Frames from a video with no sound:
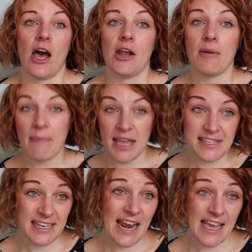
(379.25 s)
an
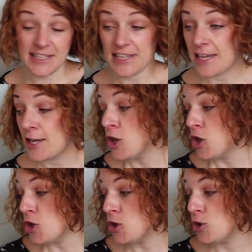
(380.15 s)
amazing lady
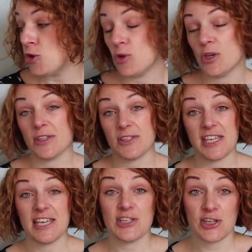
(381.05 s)
who
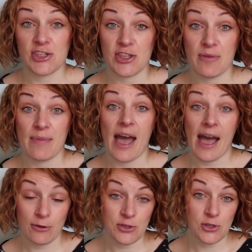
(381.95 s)
teaches them
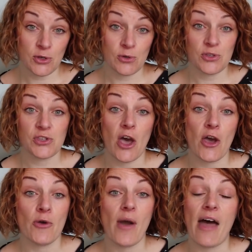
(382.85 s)
how to
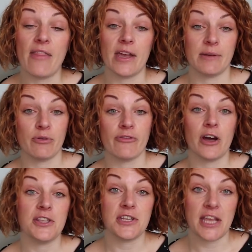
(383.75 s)
sew and then
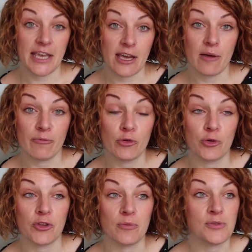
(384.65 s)
provides an income
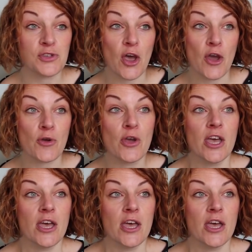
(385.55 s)
for them. So